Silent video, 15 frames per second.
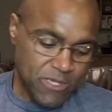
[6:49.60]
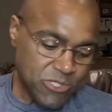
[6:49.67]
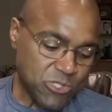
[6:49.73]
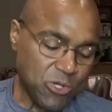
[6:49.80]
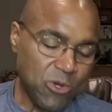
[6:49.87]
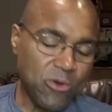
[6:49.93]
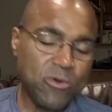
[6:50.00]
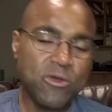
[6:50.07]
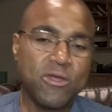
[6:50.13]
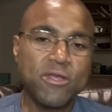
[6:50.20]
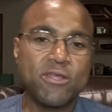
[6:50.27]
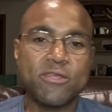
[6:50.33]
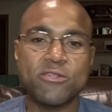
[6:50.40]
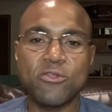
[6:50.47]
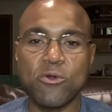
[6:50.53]
So
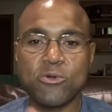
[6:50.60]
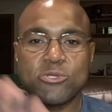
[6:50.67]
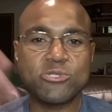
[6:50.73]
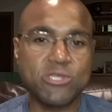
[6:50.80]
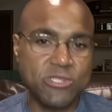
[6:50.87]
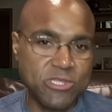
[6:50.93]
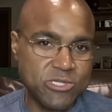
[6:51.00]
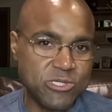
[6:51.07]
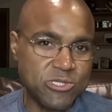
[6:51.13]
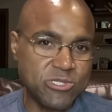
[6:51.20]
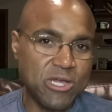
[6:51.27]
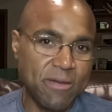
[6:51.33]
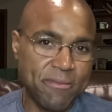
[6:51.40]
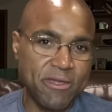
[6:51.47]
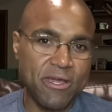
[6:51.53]
notice that this is
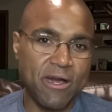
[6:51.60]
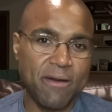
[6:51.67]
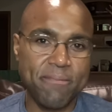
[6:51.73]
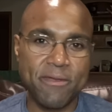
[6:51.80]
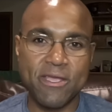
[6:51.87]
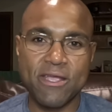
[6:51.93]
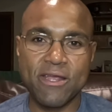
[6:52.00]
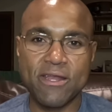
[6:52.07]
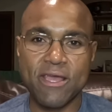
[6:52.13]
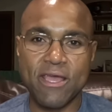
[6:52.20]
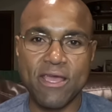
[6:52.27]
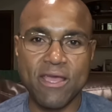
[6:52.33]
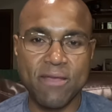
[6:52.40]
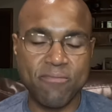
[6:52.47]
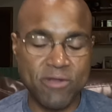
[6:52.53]
coming up in
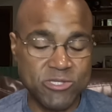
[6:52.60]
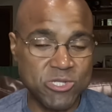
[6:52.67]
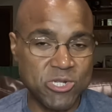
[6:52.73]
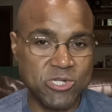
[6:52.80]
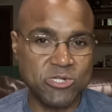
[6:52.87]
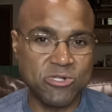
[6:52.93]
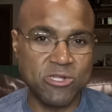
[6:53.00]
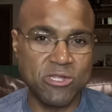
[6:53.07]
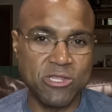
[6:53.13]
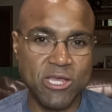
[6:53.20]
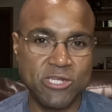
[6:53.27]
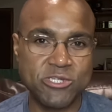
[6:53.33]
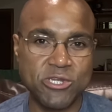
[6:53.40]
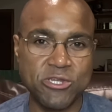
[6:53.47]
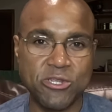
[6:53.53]
a presidential
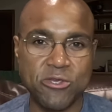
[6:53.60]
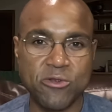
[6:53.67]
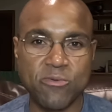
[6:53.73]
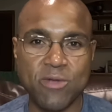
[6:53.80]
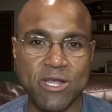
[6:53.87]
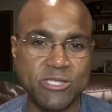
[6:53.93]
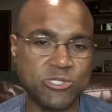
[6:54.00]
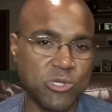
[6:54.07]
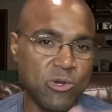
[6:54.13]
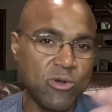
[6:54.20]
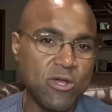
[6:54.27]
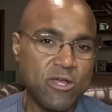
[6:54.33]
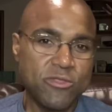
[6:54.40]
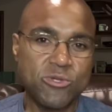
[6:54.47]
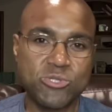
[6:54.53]
election year, right? So
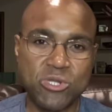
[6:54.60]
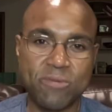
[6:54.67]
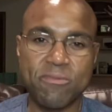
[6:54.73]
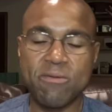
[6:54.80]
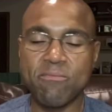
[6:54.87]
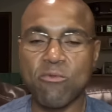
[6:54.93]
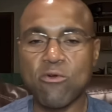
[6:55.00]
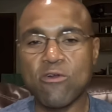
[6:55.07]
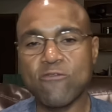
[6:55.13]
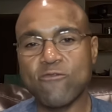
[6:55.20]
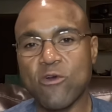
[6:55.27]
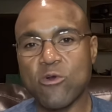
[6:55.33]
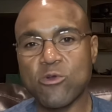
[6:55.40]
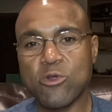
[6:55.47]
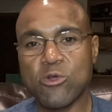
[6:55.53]
there's going to be more
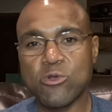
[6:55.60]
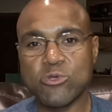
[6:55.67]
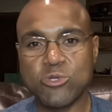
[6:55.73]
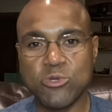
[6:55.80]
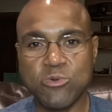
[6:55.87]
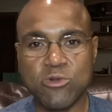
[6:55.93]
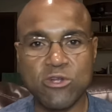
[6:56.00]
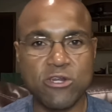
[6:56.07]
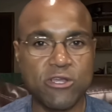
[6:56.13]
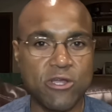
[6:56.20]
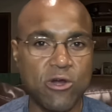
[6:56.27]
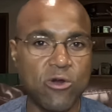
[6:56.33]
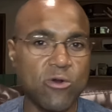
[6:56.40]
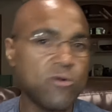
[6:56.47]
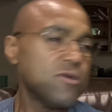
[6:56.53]
voters who are going to
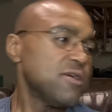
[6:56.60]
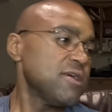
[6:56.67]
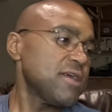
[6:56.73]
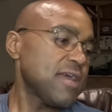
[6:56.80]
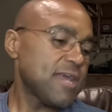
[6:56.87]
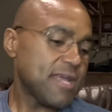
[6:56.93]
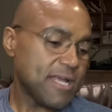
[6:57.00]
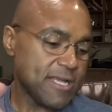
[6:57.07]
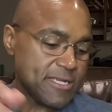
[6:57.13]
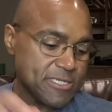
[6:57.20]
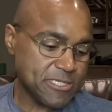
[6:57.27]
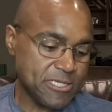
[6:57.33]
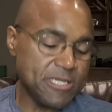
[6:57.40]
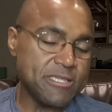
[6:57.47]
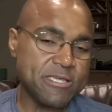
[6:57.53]
go and
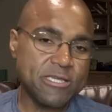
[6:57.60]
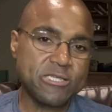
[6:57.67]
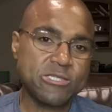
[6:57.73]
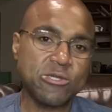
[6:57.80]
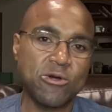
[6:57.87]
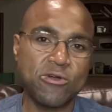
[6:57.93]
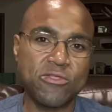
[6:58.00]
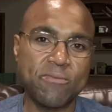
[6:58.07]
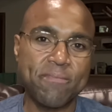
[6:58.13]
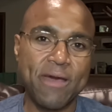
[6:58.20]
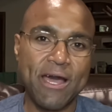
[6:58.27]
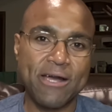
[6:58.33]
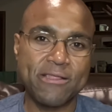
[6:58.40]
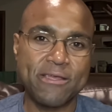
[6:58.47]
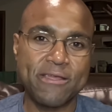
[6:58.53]
see this on the
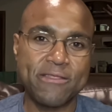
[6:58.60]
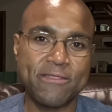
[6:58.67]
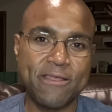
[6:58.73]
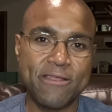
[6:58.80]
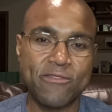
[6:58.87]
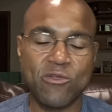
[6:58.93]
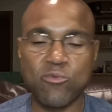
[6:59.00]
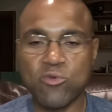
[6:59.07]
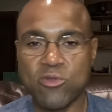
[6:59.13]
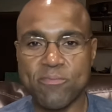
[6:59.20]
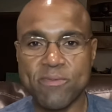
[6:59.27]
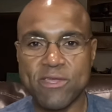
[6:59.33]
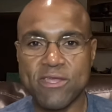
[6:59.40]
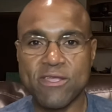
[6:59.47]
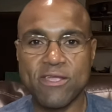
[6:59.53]
ballot than there would
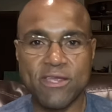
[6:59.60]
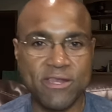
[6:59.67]
be